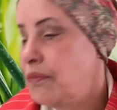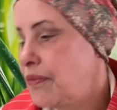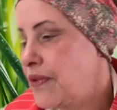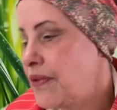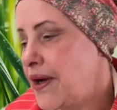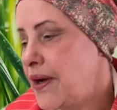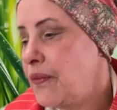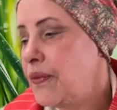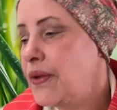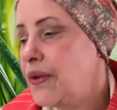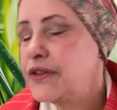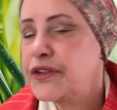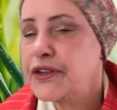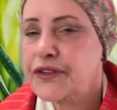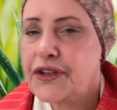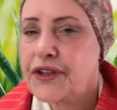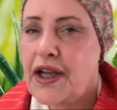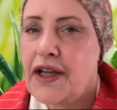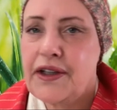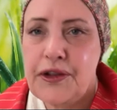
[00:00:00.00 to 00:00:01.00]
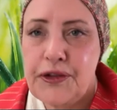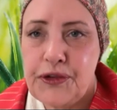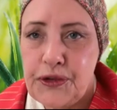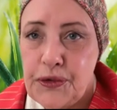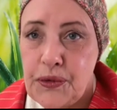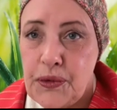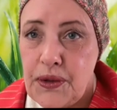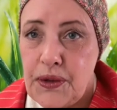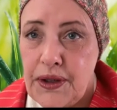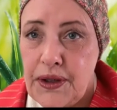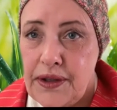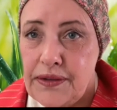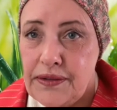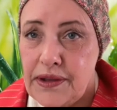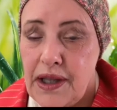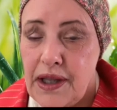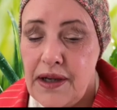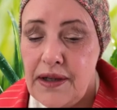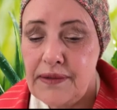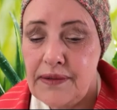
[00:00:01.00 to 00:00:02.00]
There we just have a story on
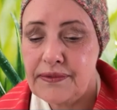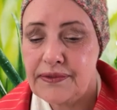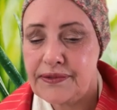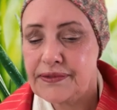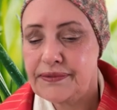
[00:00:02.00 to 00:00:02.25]
love.